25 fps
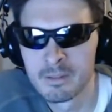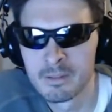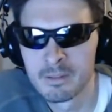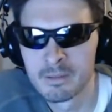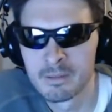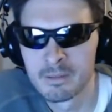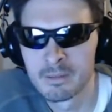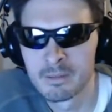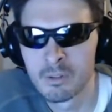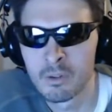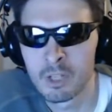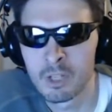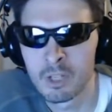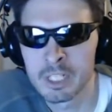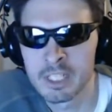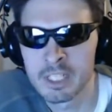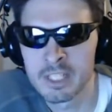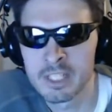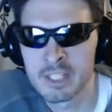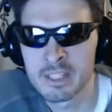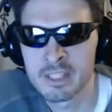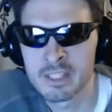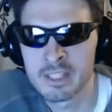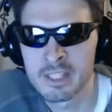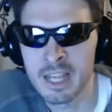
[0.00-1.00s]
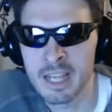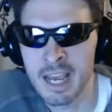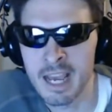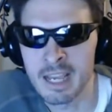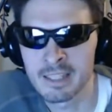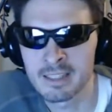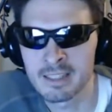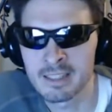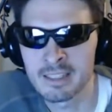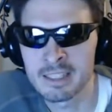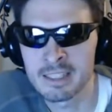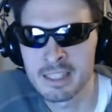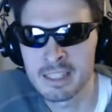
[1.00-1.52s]
licensed
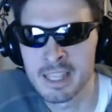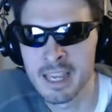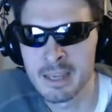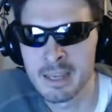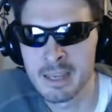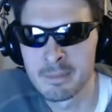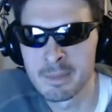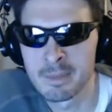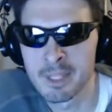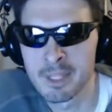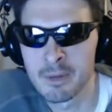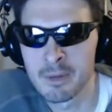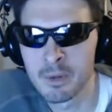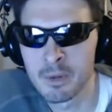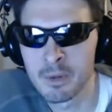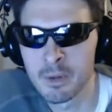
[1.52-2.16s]
athlete games that were no